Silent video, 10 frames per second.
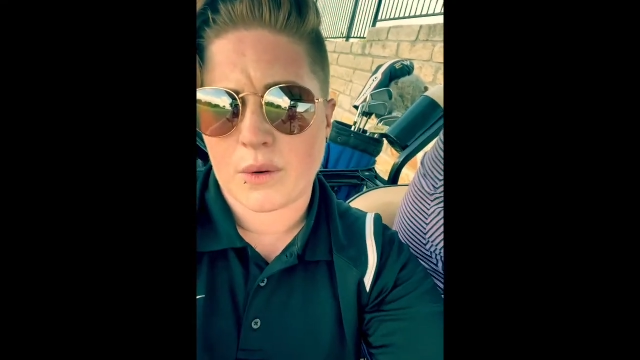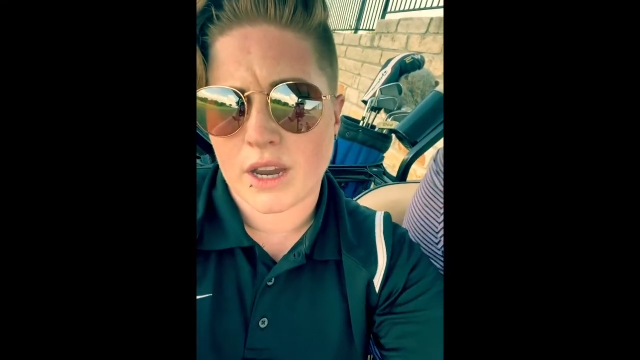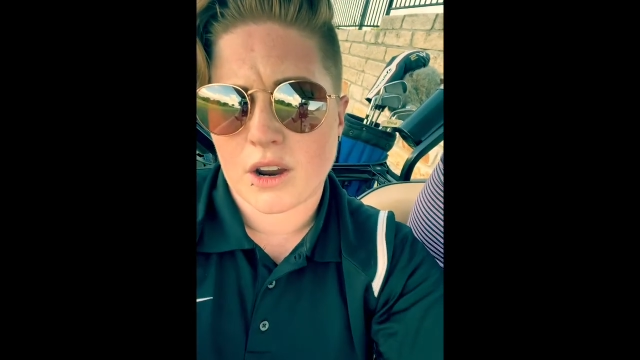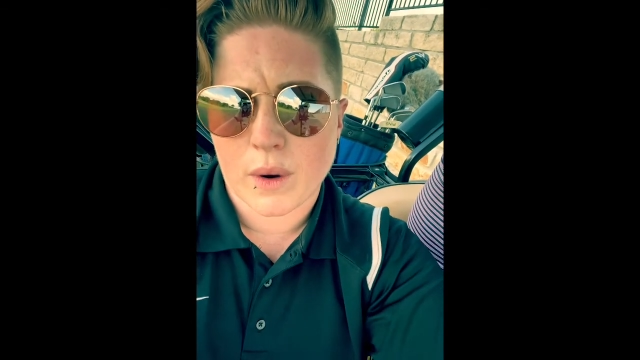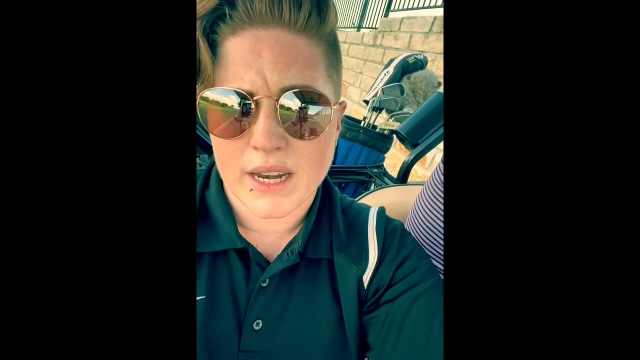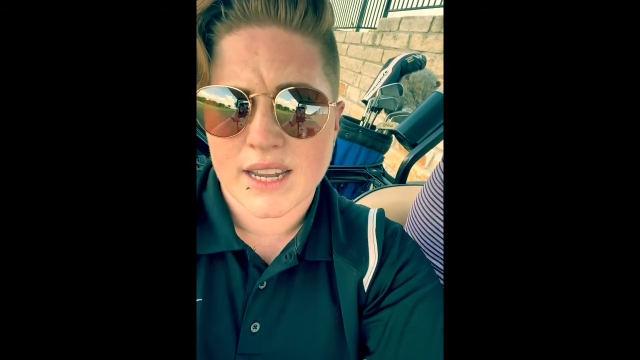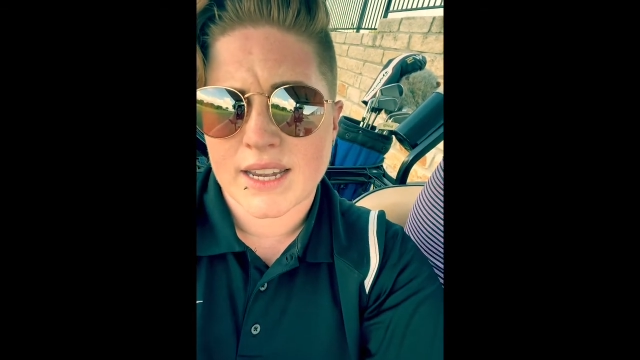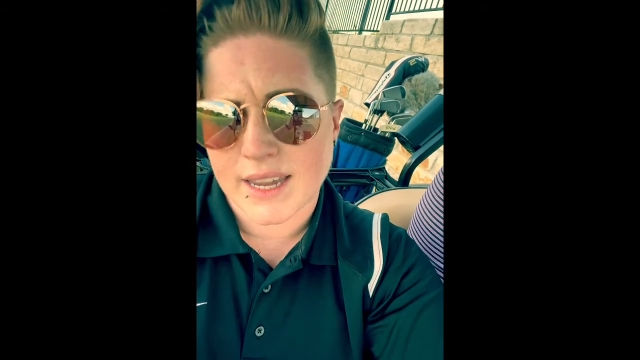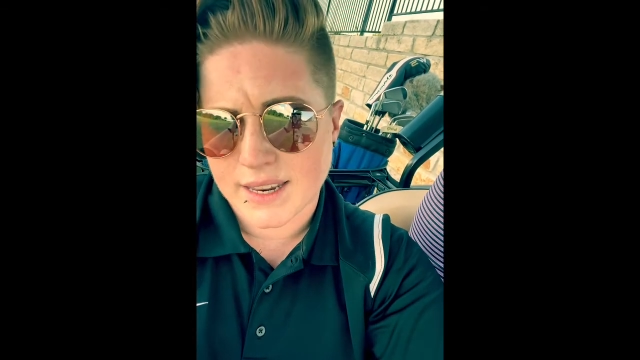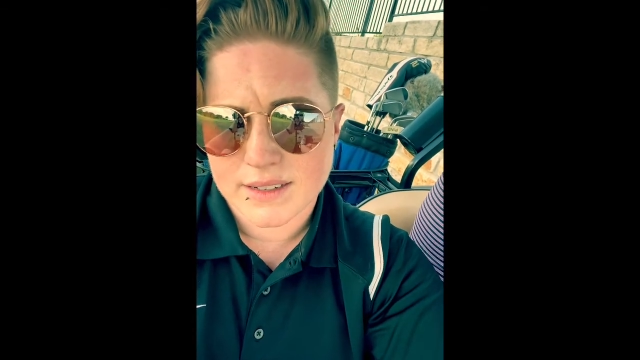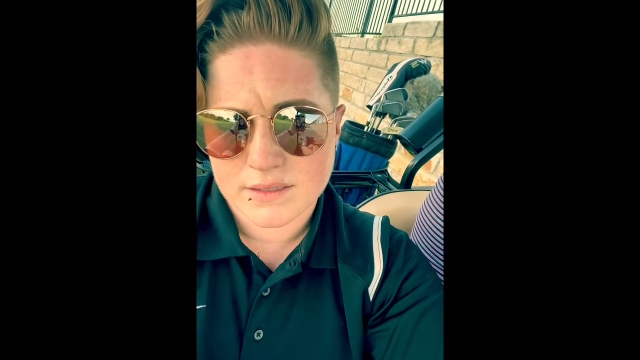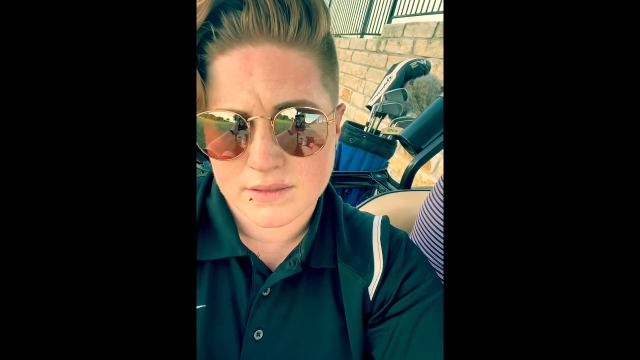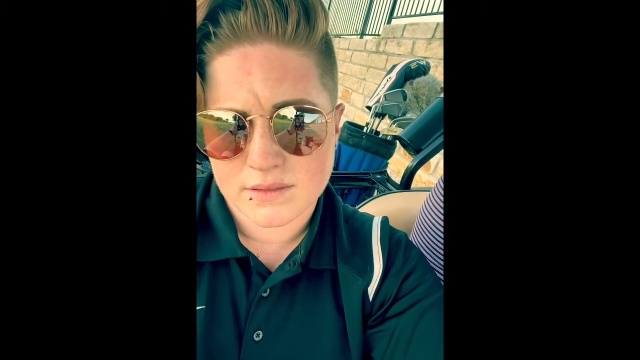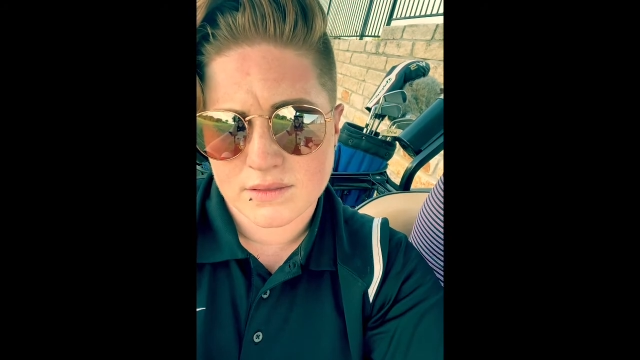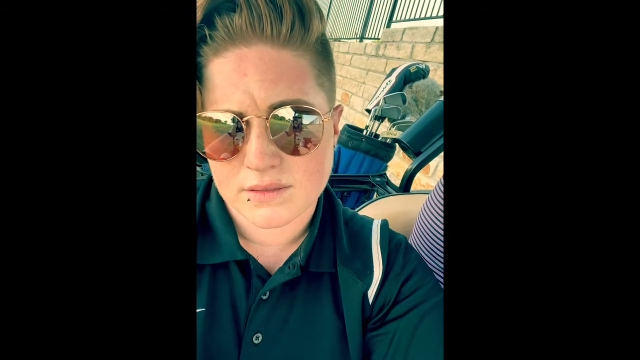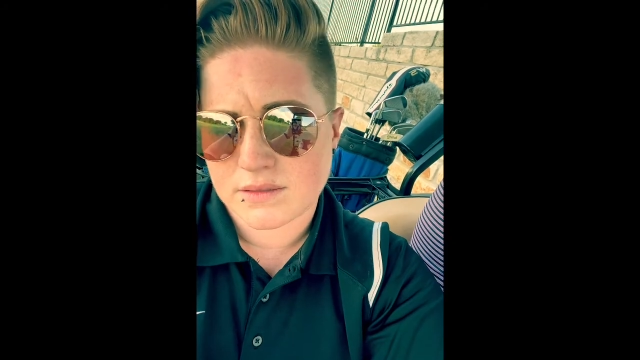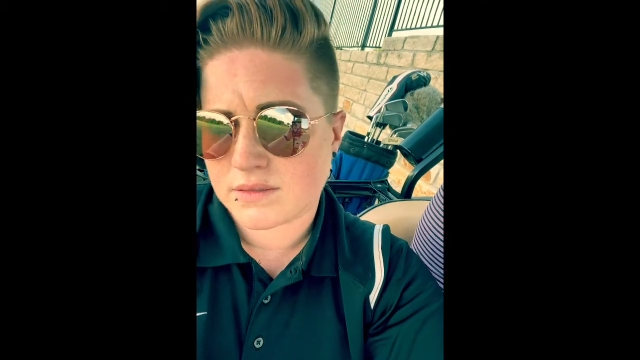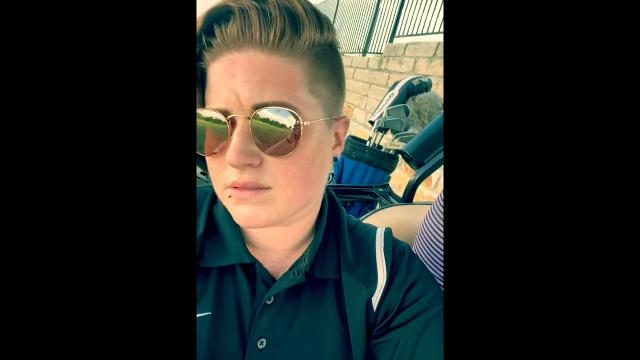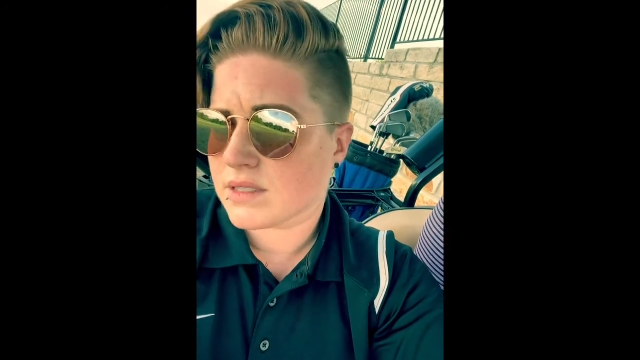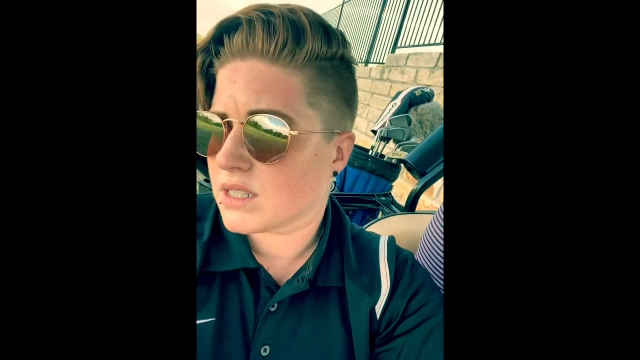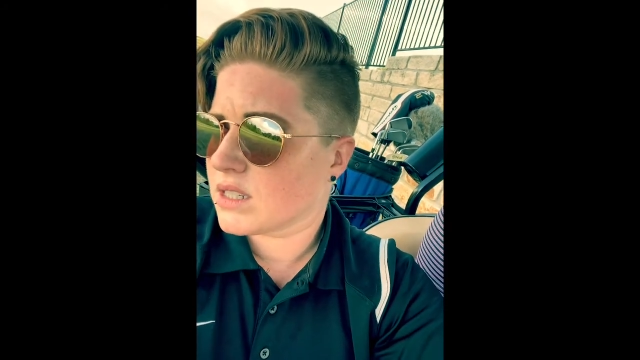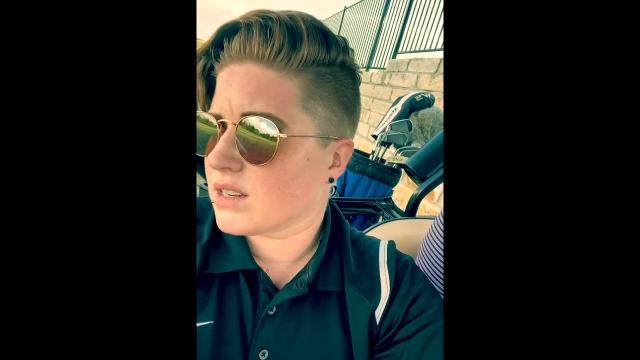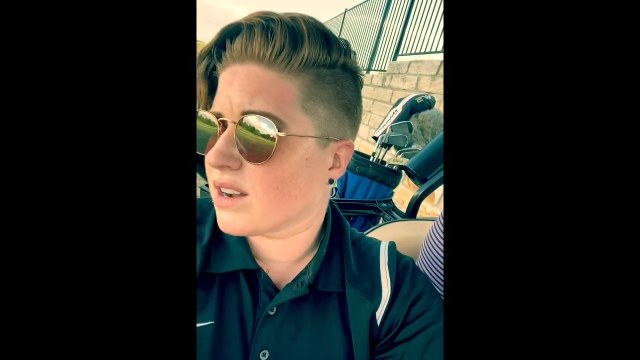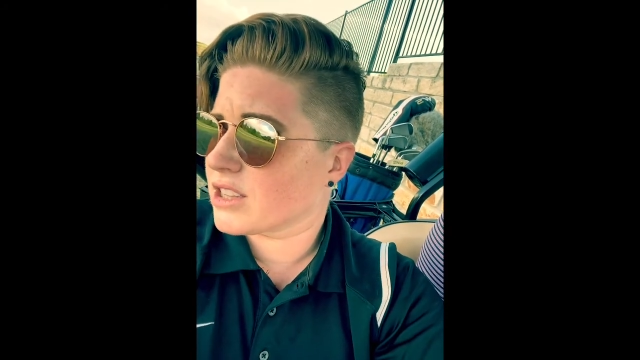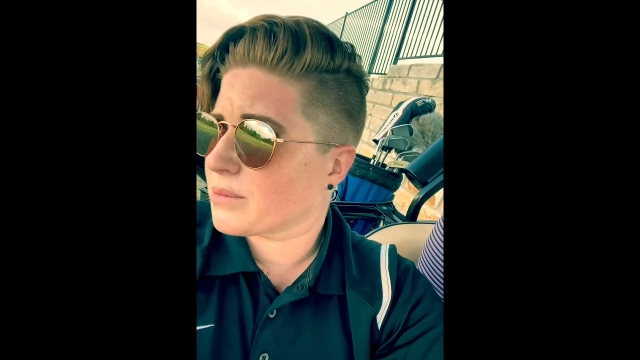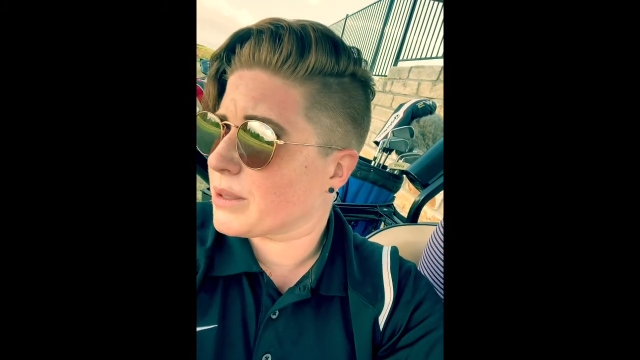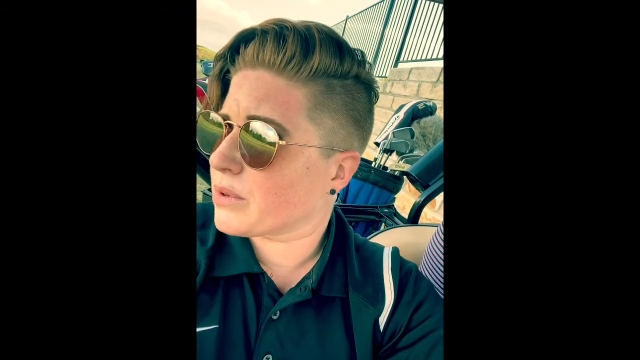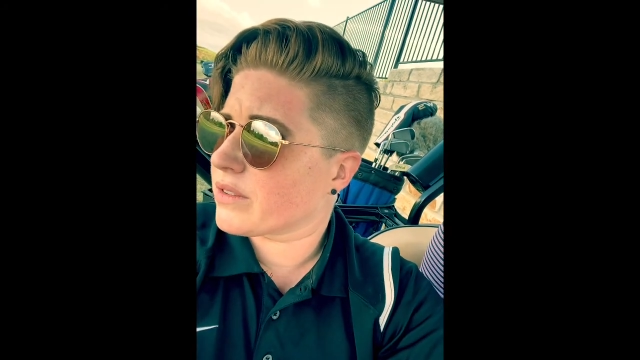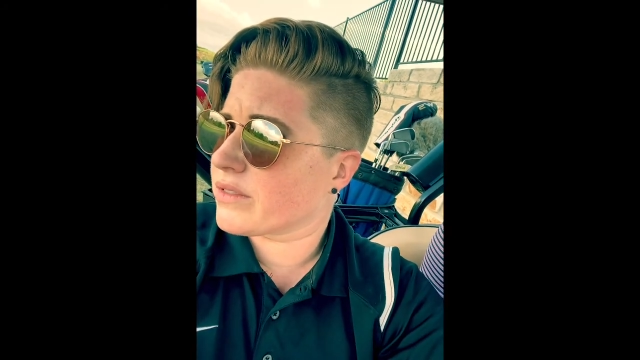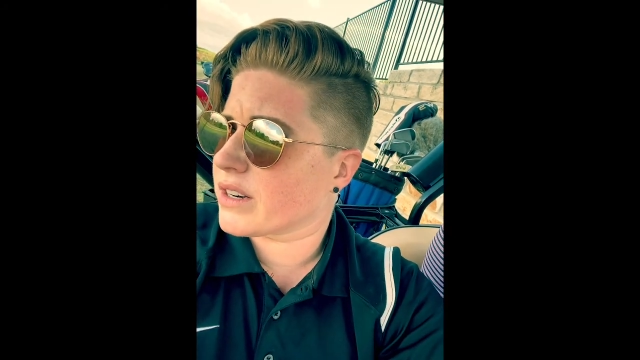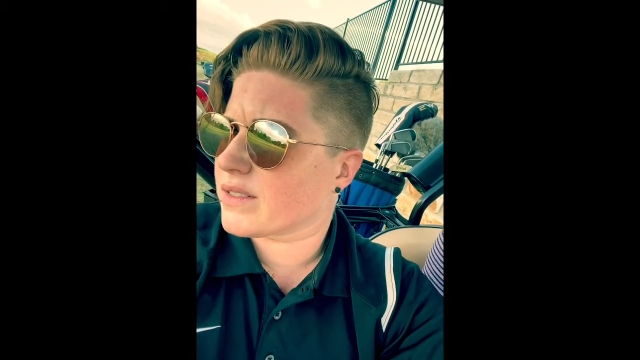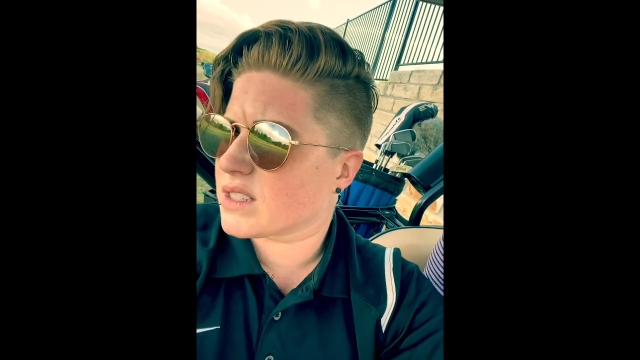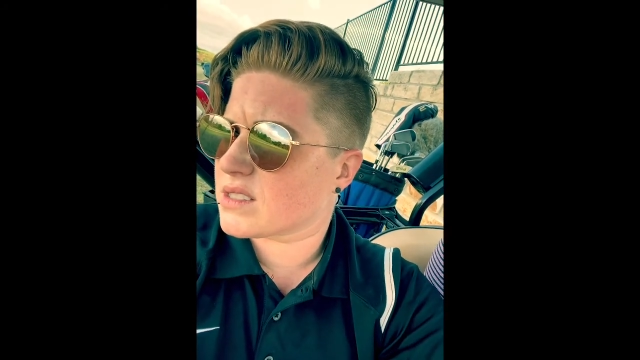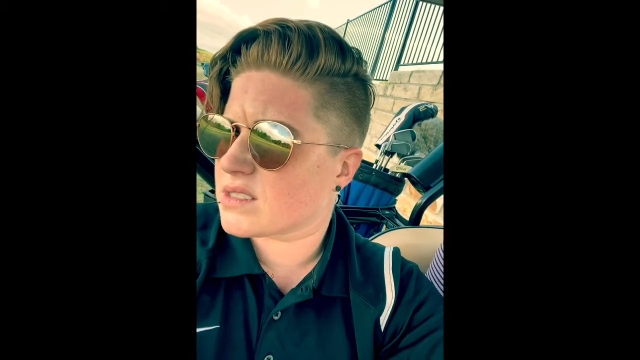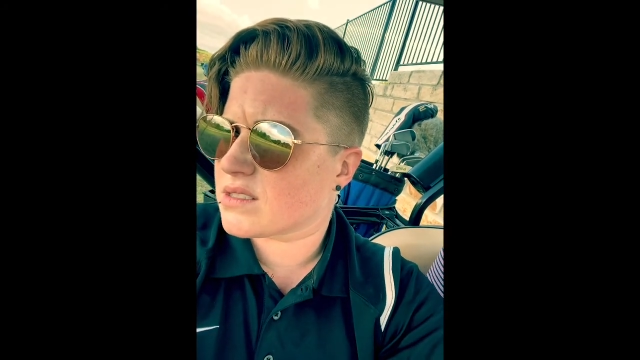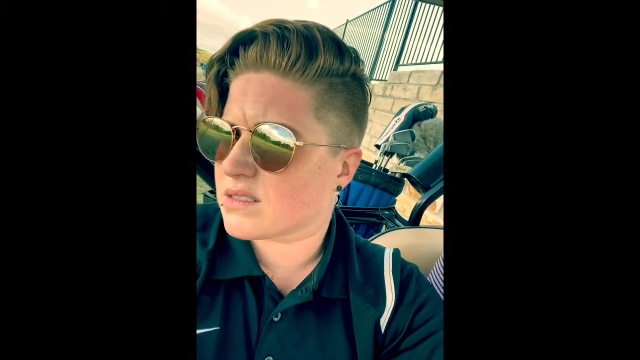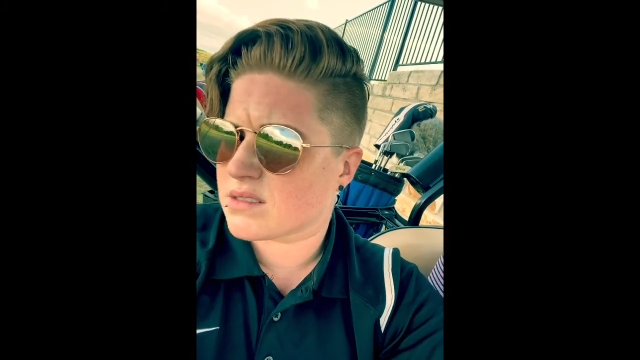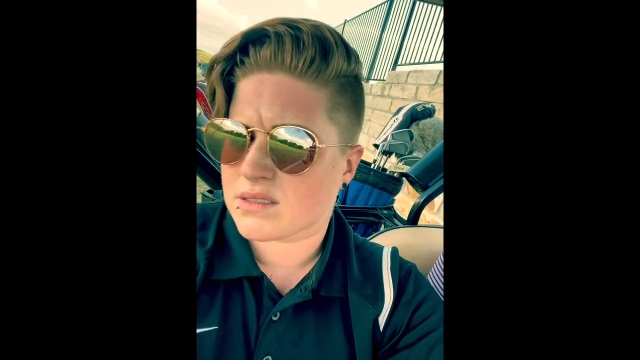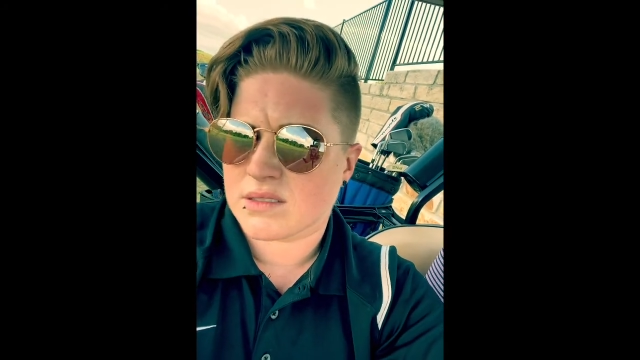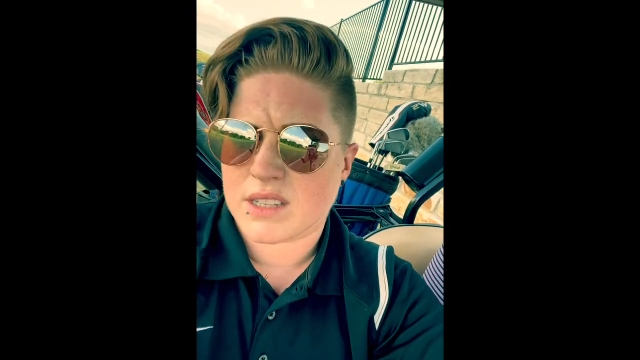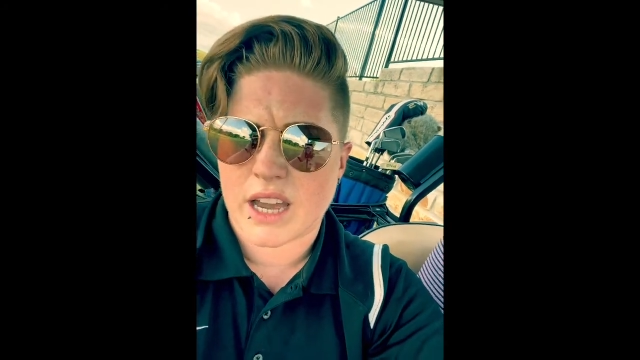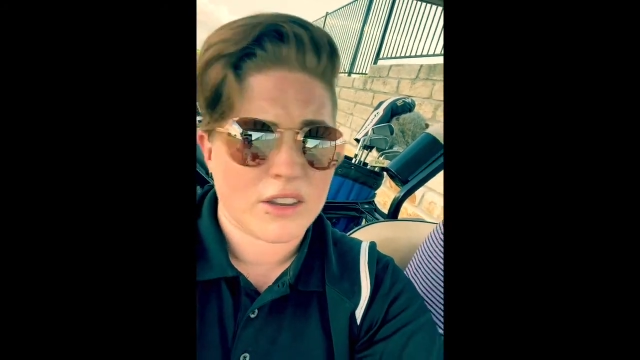we are waiting again on the people in front of us. How do